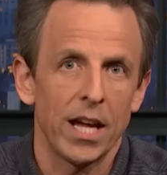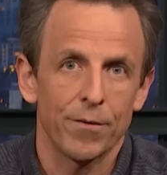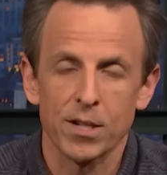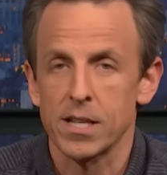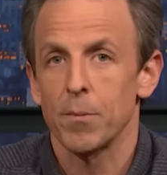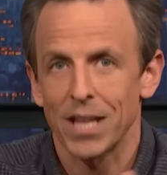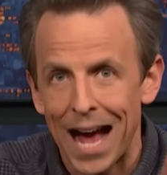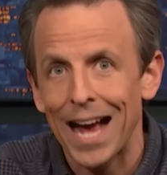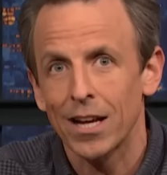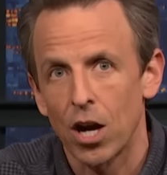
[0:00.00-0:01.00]
like, for example, the
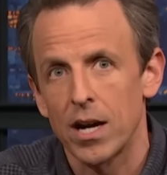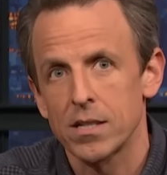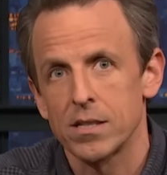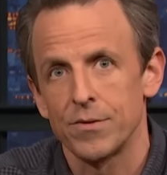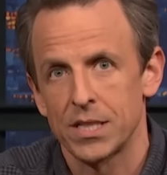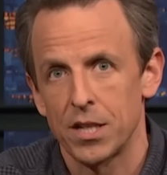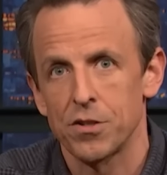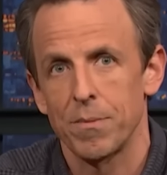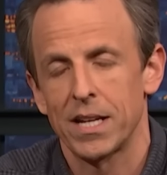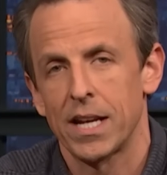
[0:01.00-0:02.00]
high cost of
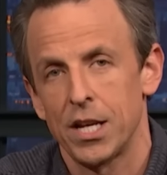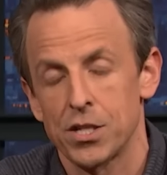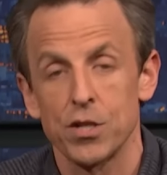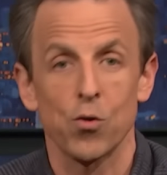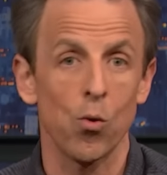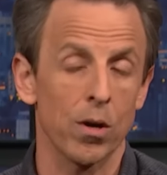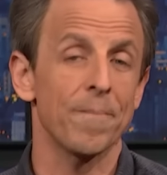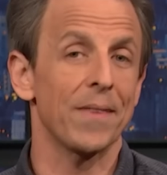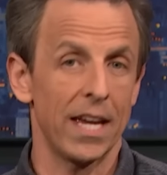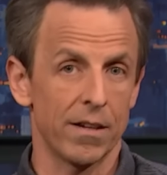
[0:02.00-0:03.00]
essential medications
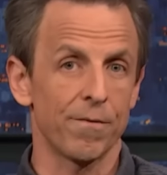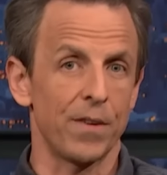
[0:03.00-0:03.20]
or hidden